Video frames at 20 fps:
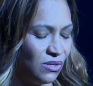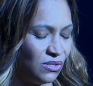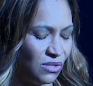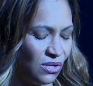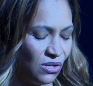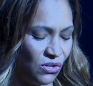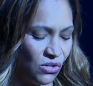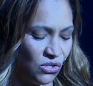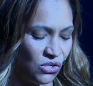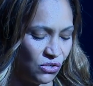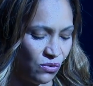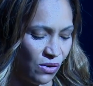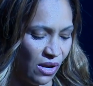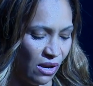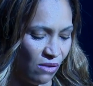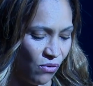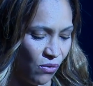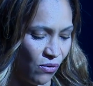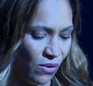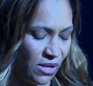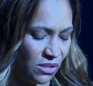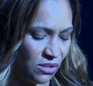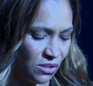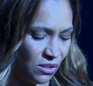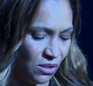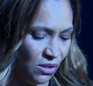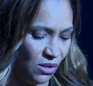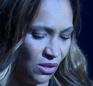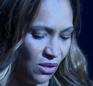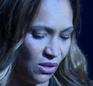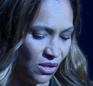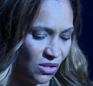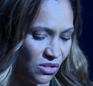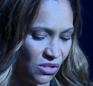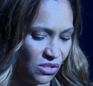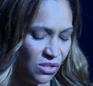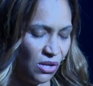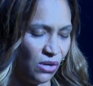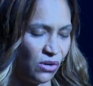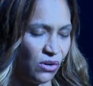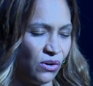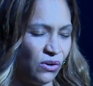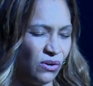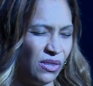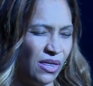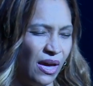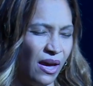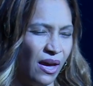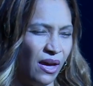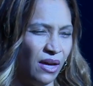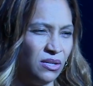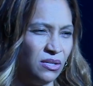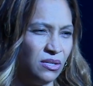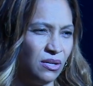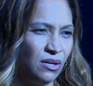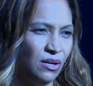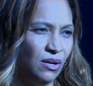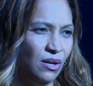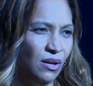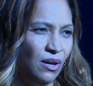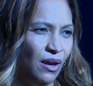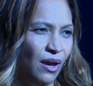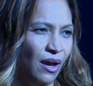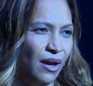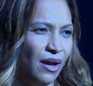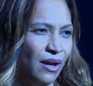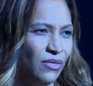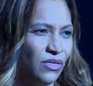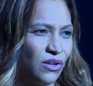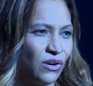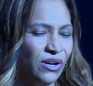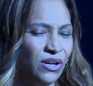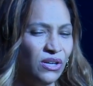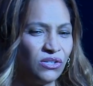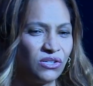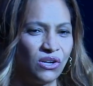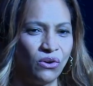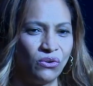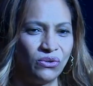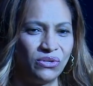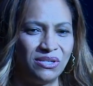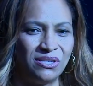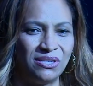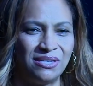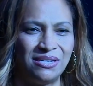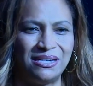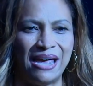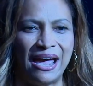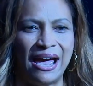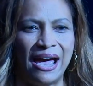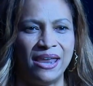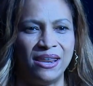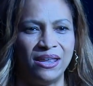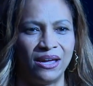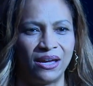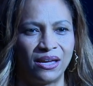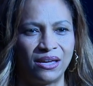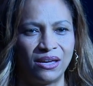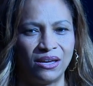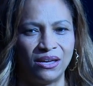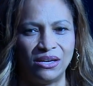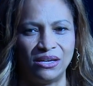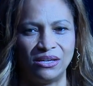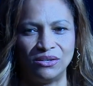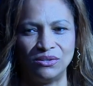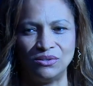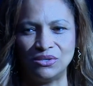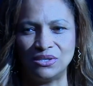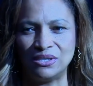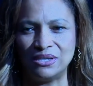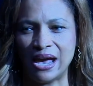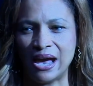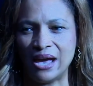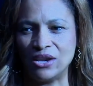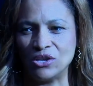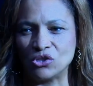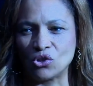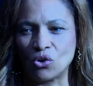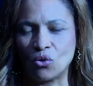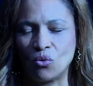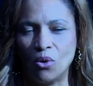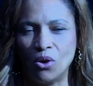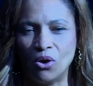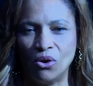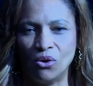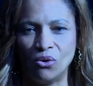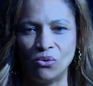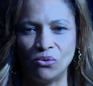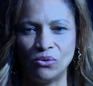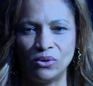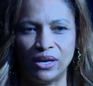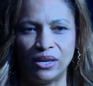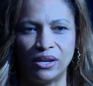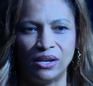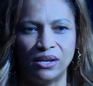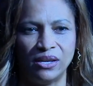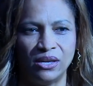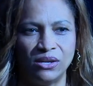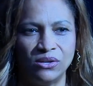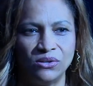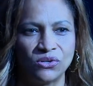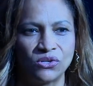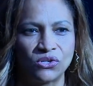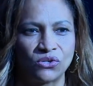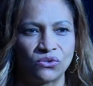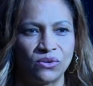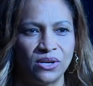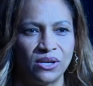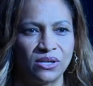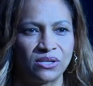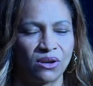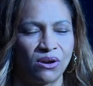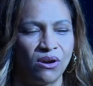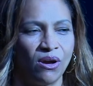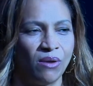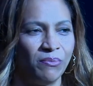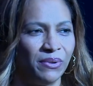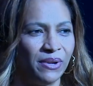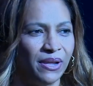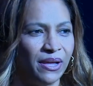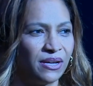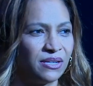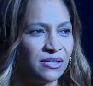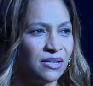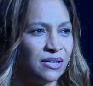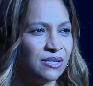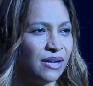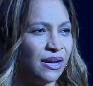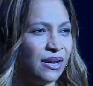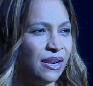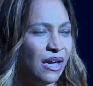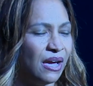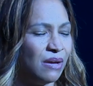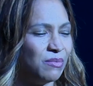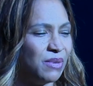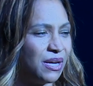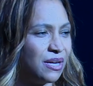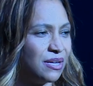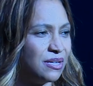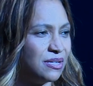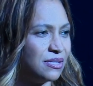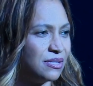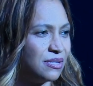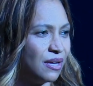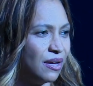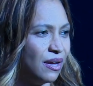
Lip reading: this industry, I've always considered that there is no static and status quo in an industry as complex and dynamic as